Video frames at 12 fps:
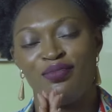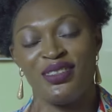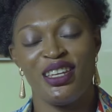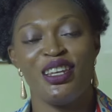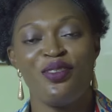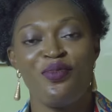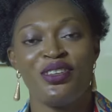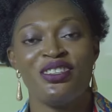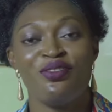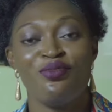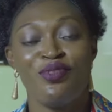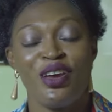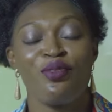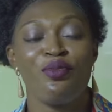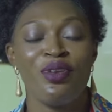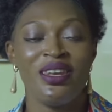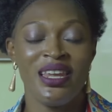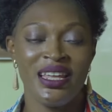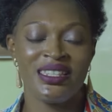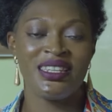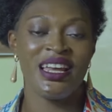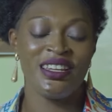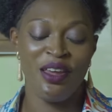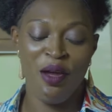dealing with the
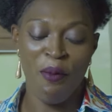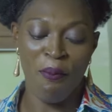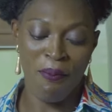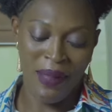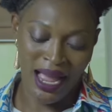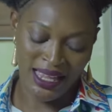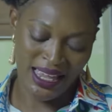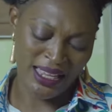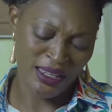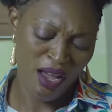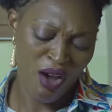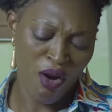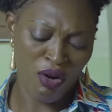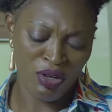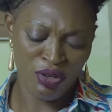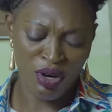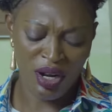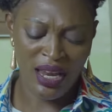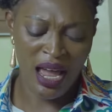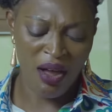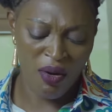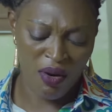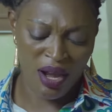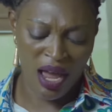regulated market. Another
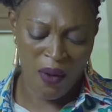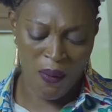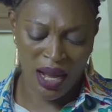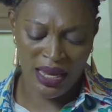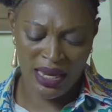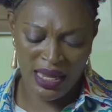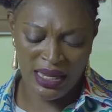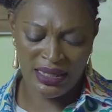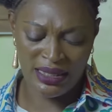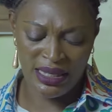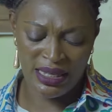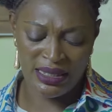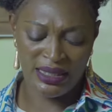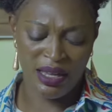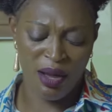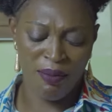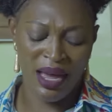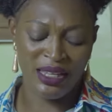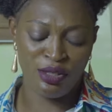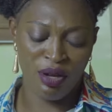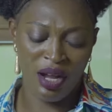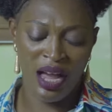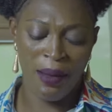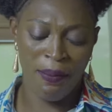on our list is I
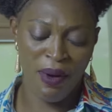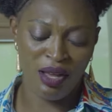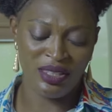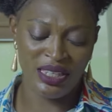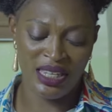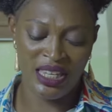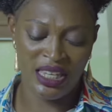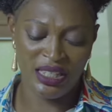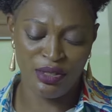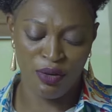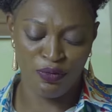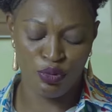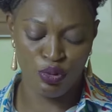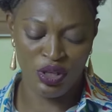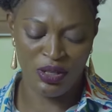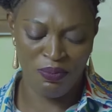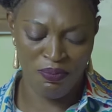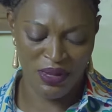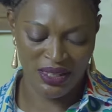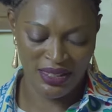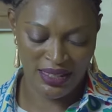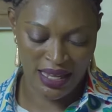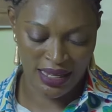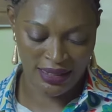talk about the ease of doing
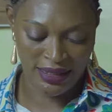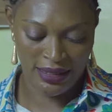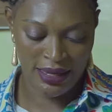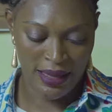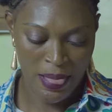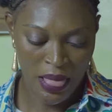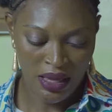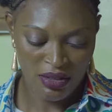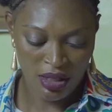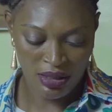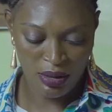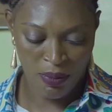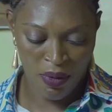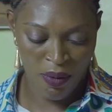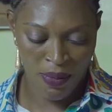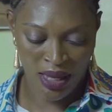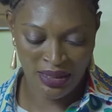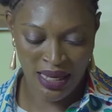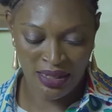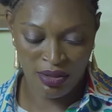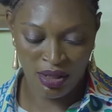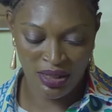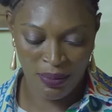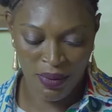business. Just a moment, I
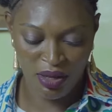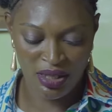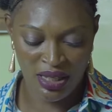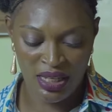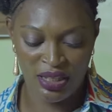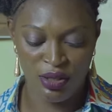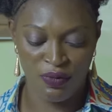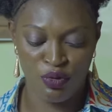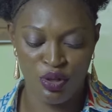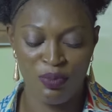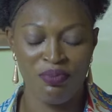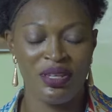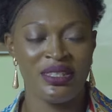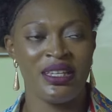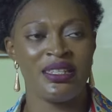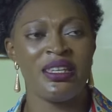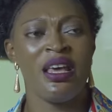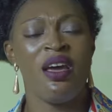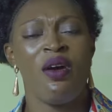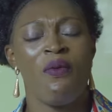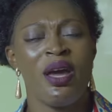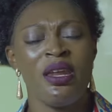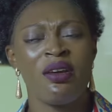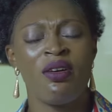talked about the ease of doing business.
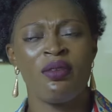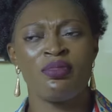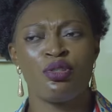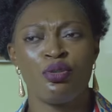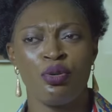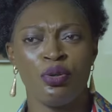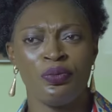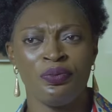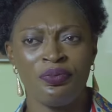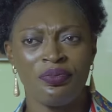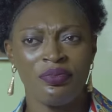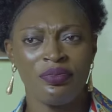When it comes to